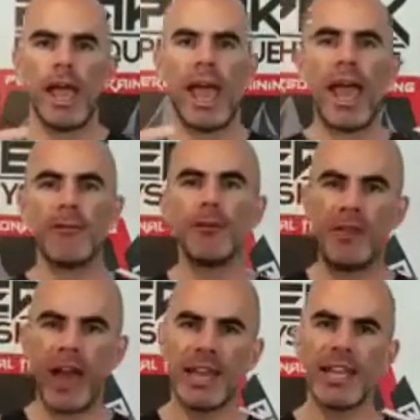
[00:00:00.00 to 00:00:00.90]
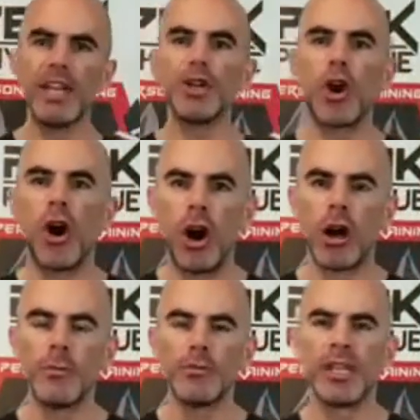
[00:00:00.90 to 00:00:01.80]
half of that in
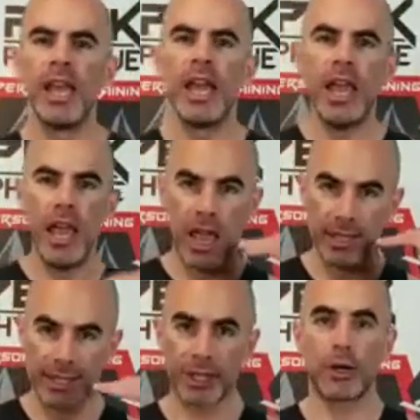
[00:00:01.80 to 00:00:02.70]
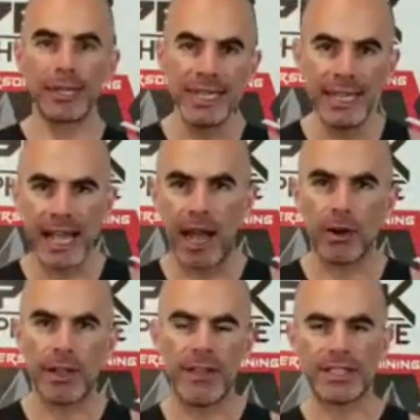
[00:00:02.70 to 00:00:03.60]
carbs to start leaning
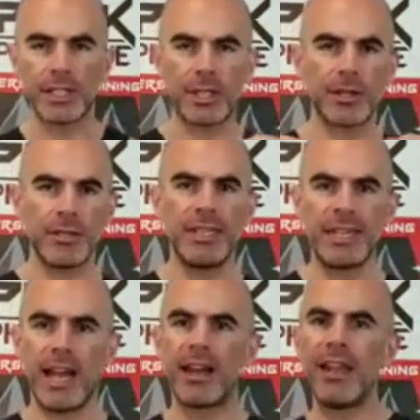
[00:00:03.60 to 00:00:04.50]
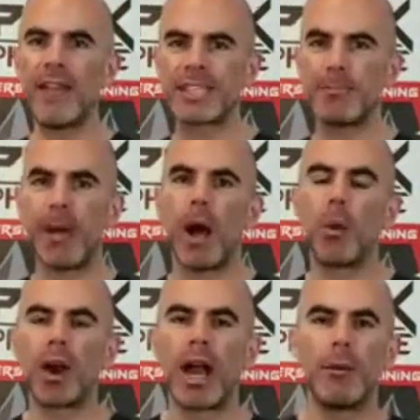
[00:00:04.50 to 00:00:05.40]
out. And that's just to start leaning out, and that's
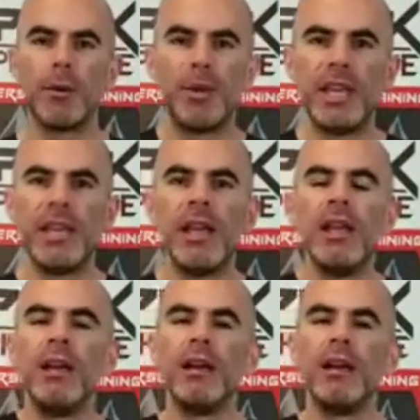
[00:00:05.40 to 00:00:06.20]
about where I would be.